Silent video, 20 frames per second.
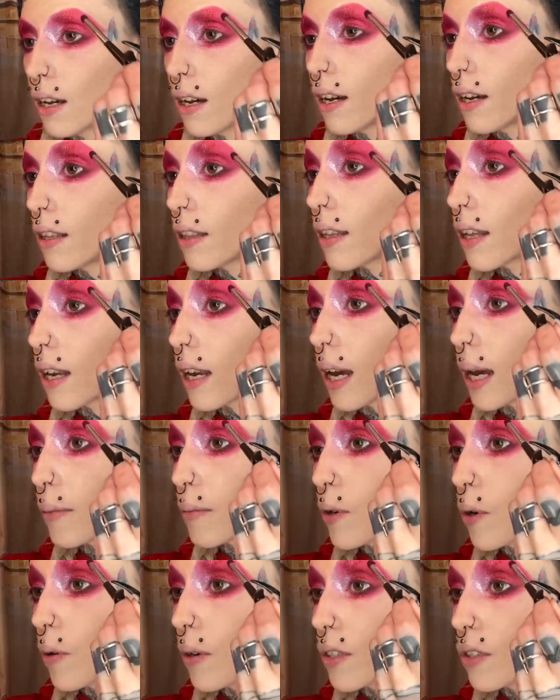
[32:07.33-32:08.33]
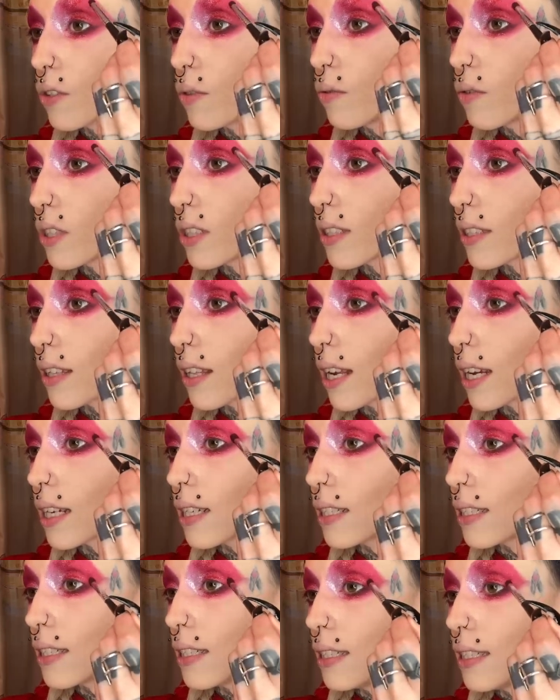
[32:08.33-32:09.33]
and then I'm going to just like
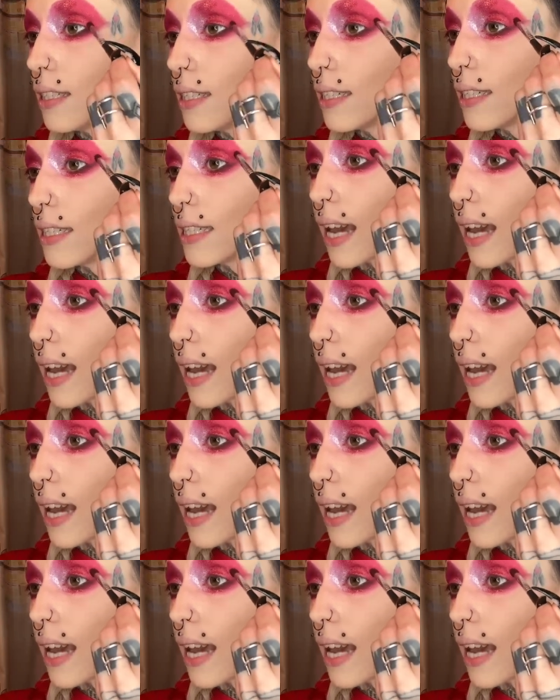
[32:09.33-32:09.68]
a